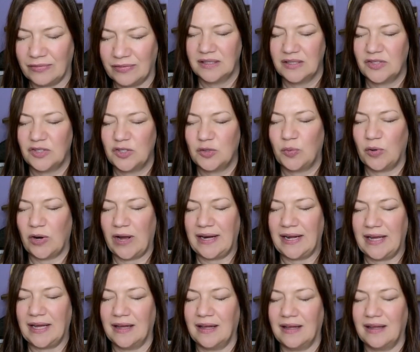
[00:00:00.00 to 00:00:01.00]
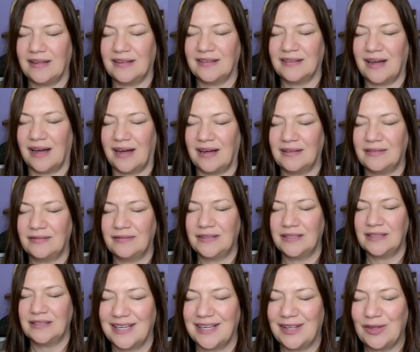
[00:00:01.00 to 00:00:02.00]
spreading love
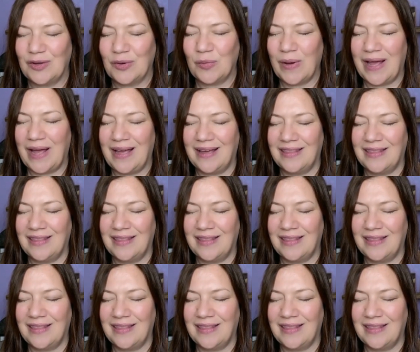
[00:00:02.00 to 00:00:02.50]
in the way